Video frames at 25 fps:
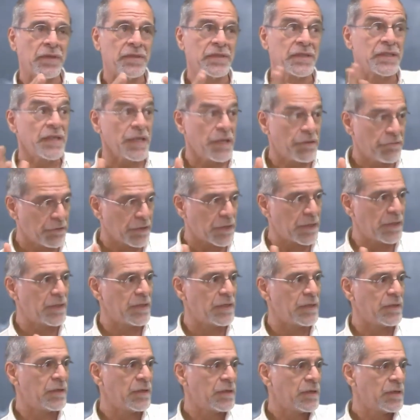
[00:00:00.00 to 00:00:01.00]

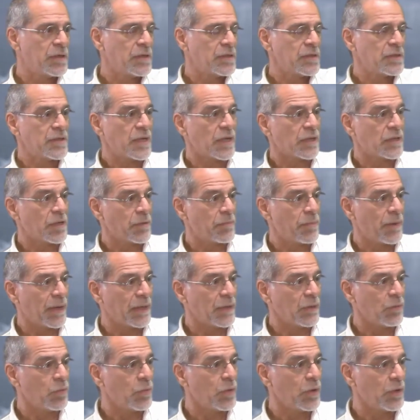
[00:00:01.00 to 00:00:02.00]
secretly set up
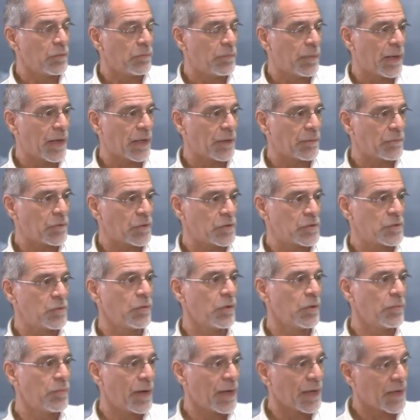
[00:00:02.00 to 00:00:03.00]
by the World Bank because the
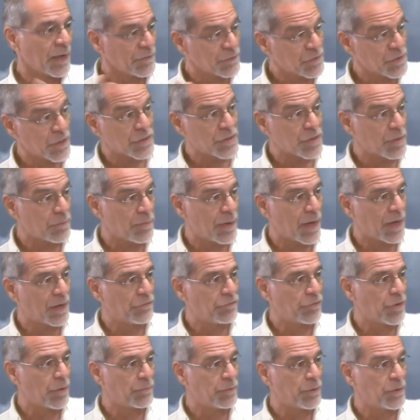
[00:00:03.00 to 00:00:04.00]
World Bank have such a
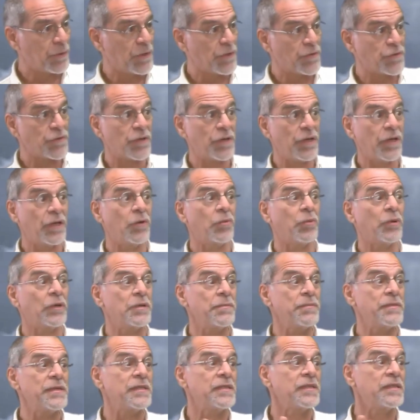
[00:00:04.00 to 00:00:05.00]
bad reputation, they don't
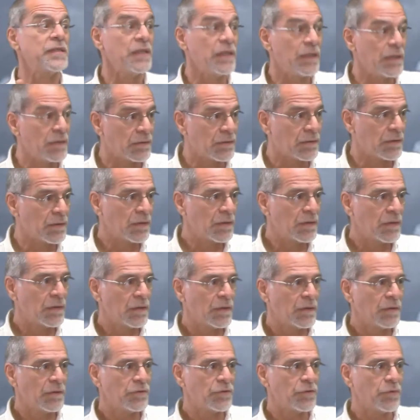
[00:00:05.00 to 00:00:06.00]
want to be seen
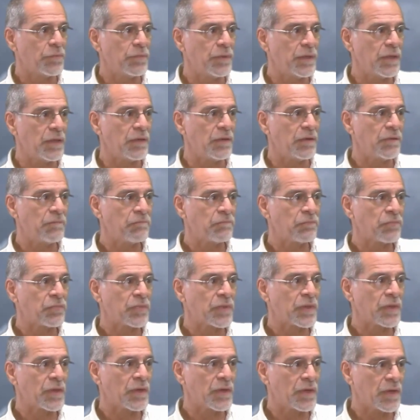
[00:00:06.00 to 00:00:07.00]
to be
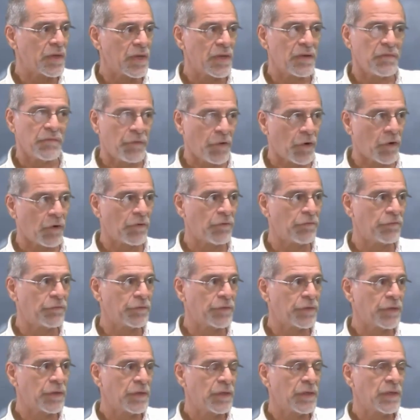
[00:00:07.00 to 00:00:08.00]
involved.
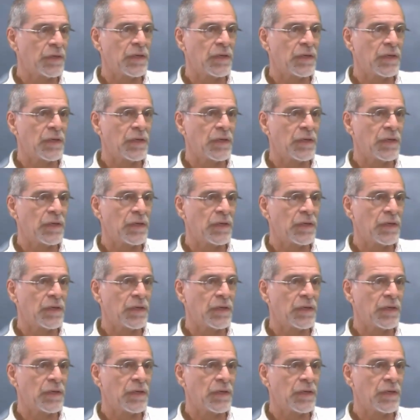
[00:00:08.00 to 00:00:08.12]
involved.